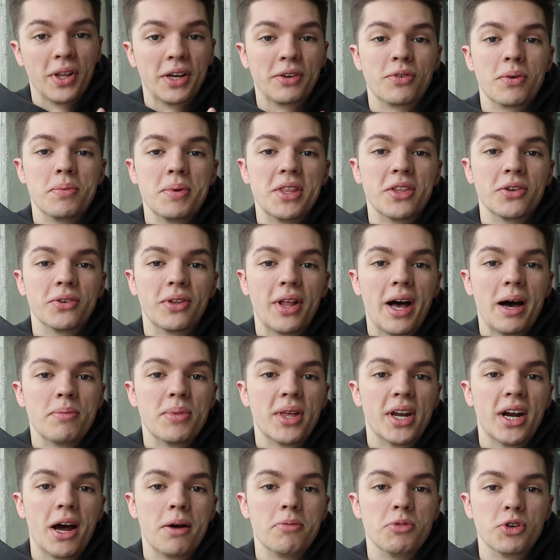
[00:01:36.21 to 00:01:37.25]
Like for me, the
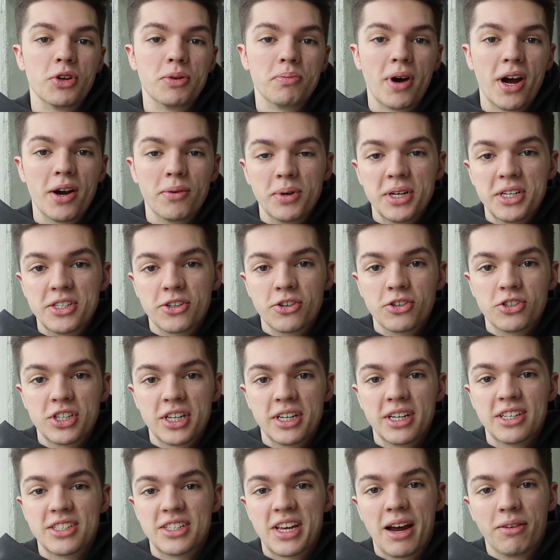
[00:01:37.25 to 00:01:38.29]
lab that I'm doing my research
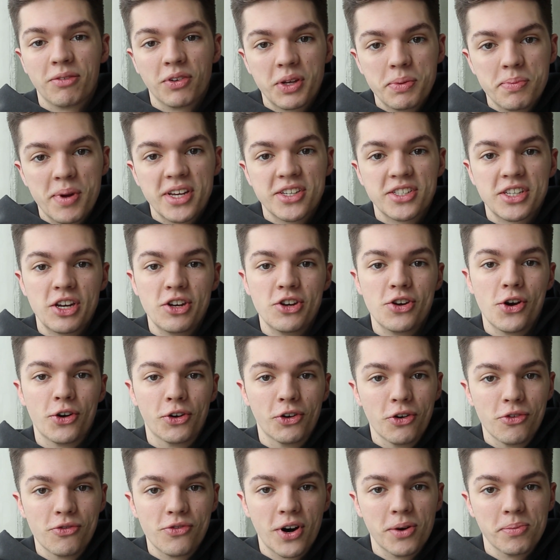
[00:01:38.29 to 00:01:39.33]
in is heavily based in
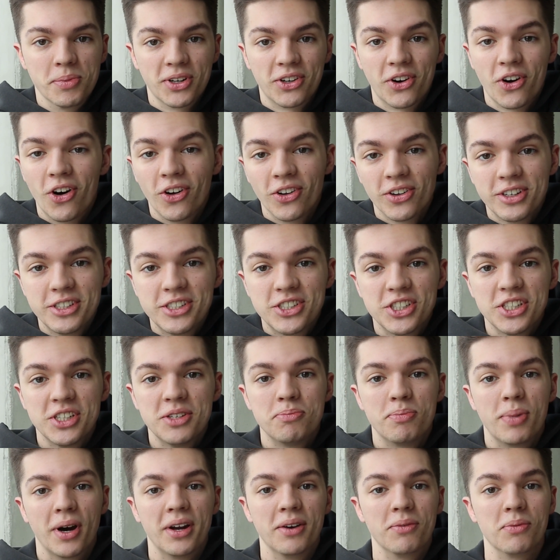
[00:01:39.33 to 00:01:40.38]

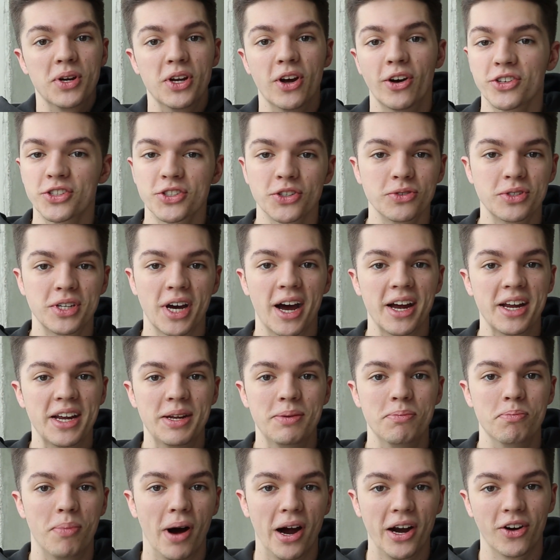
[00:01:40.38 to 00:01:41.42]
neuropharmacology, but we also tie
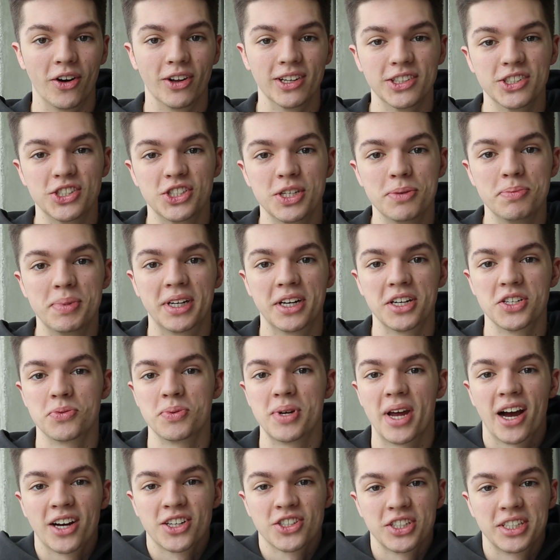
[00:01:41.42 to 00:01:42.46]
in biology because
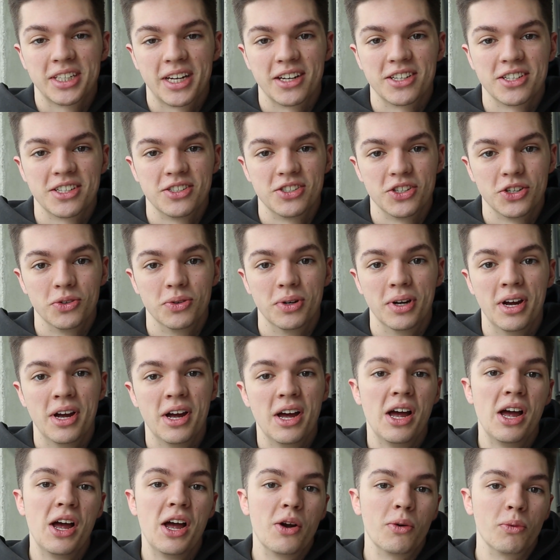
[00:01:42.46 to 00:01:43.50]
we actually get to do
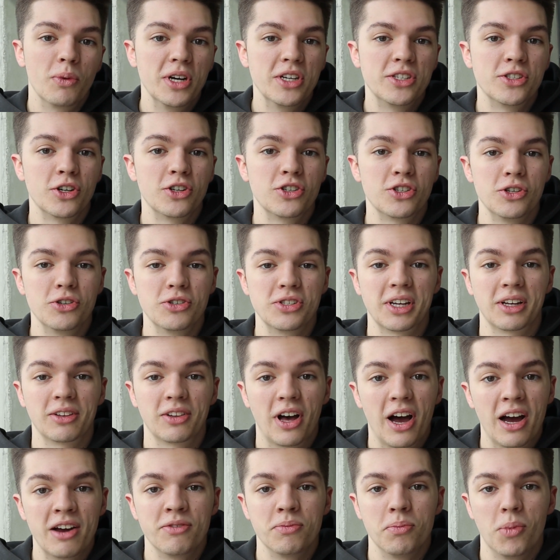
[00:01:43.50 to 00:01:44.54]
research using
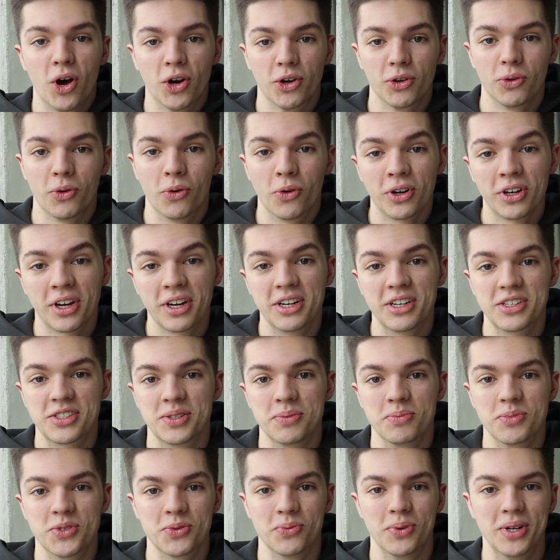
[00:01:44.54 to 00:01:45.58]
live model
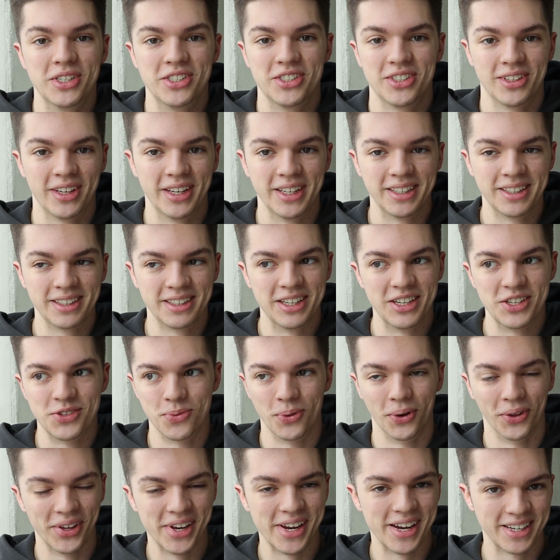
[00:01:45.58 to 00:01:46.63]
organisms, which
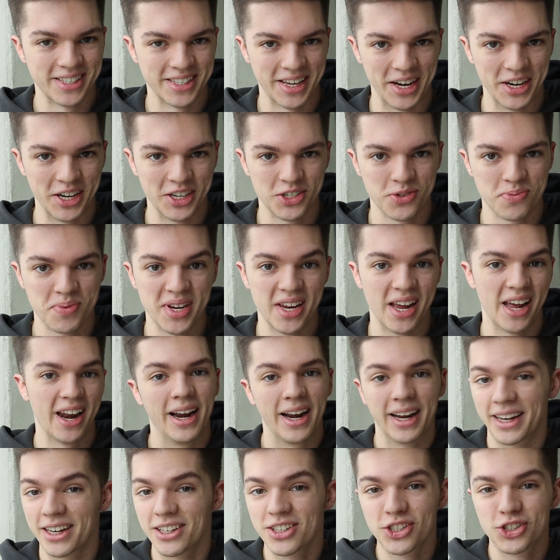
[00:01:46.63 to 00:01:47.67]
is really exciting to me.
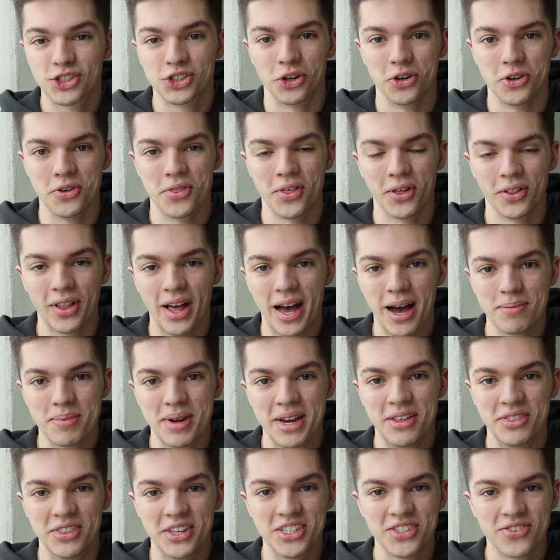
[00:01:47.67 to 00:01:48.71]
And I get to show you the
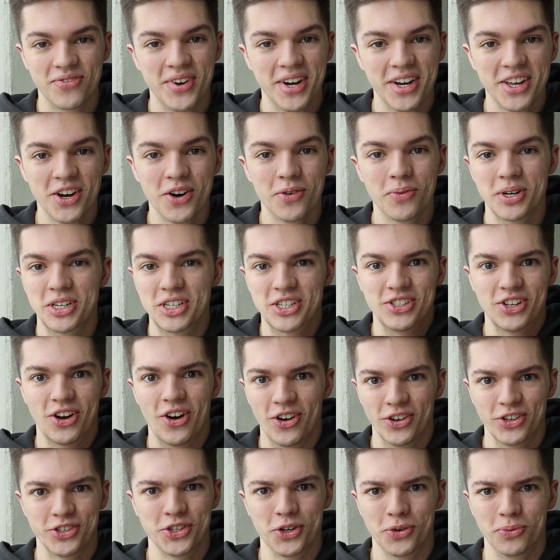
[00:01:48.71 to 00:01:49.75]
lab in this video, which is
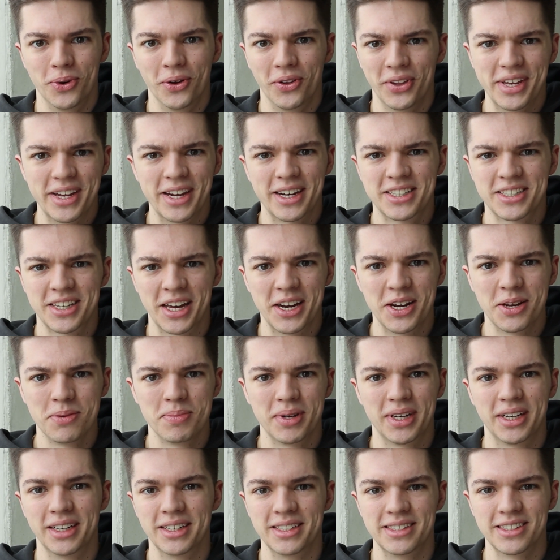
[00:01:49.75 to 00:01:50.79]
also really
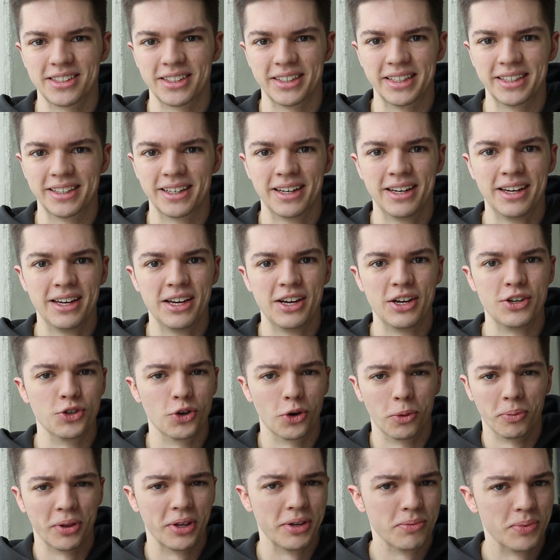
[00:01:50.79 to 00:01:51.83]
exciting because
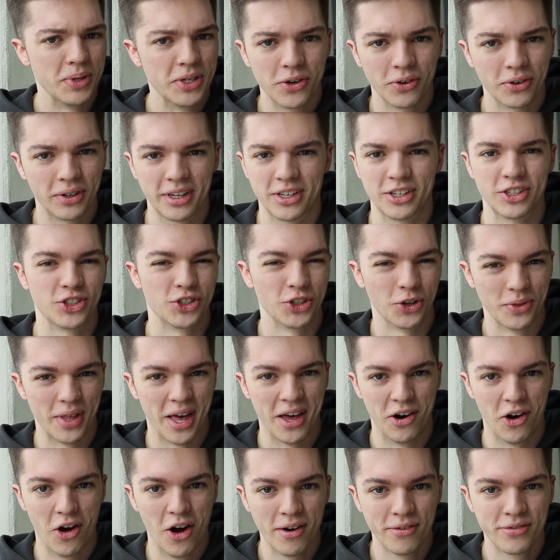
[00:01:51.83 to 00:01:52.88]
normally we don't get to show
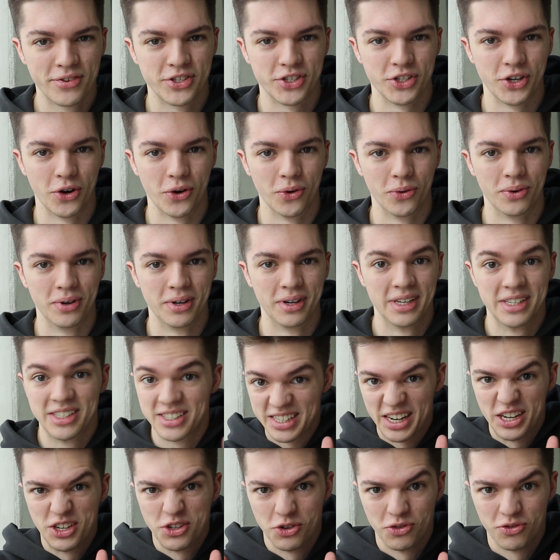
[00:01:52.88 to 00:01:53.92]
that off, so
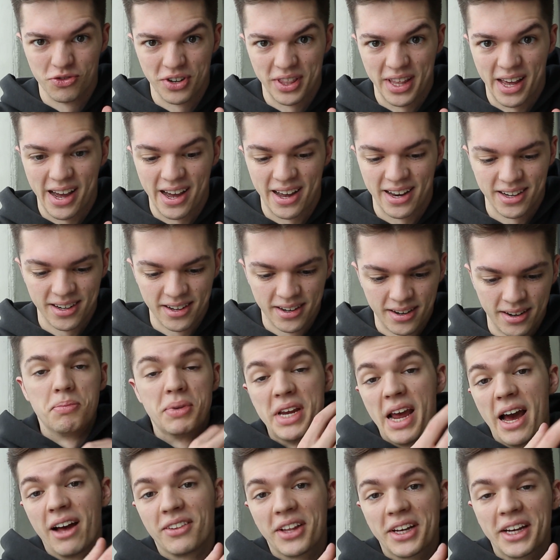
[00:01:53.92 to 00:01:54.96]
stay tuned for that.
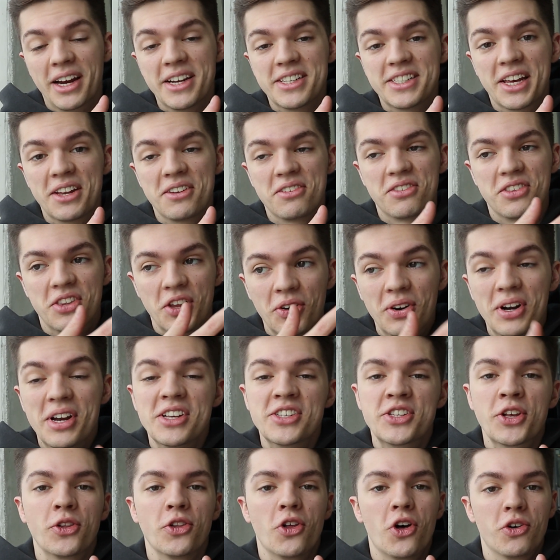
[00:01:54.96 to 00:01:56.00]
But yeah, like I said, there
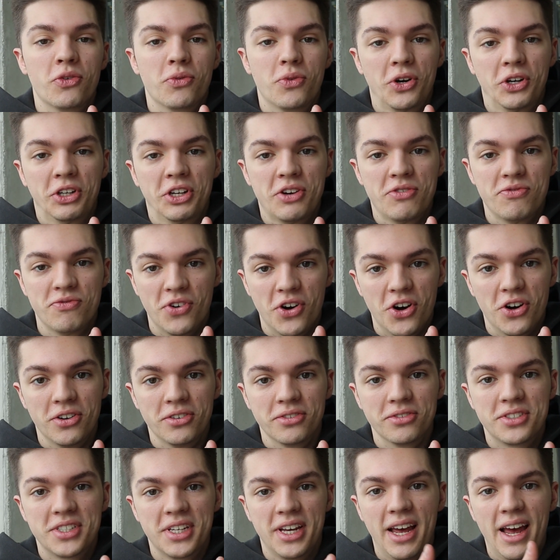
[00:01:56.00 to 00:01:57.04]
is a lot of work
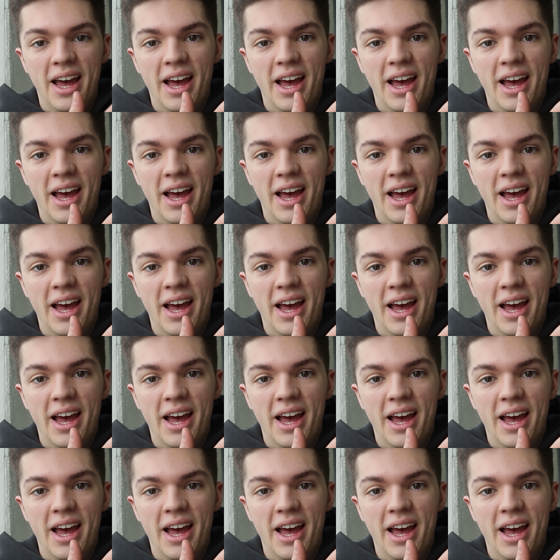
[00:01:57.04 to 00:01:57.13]
involved.